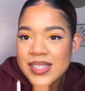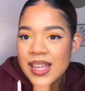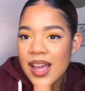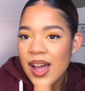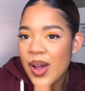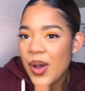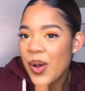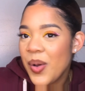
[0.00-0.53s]

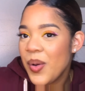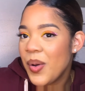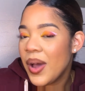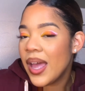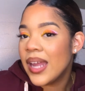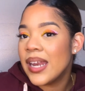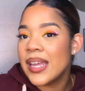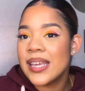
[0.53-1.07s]
Oh,
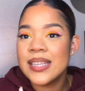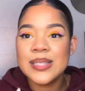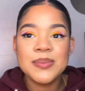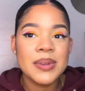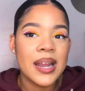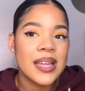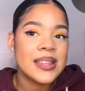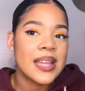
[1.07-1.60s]
and it gives me
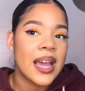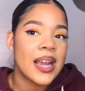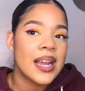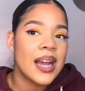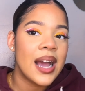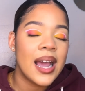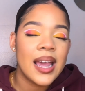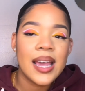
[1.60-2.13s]
like that
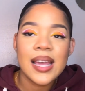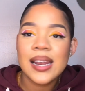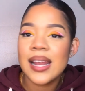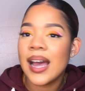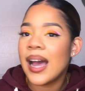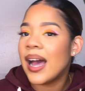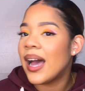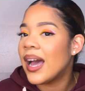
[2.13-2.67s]
cat
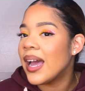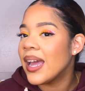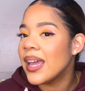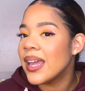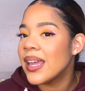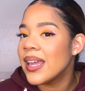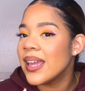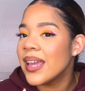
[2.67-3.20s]

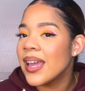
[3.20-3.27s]
eye.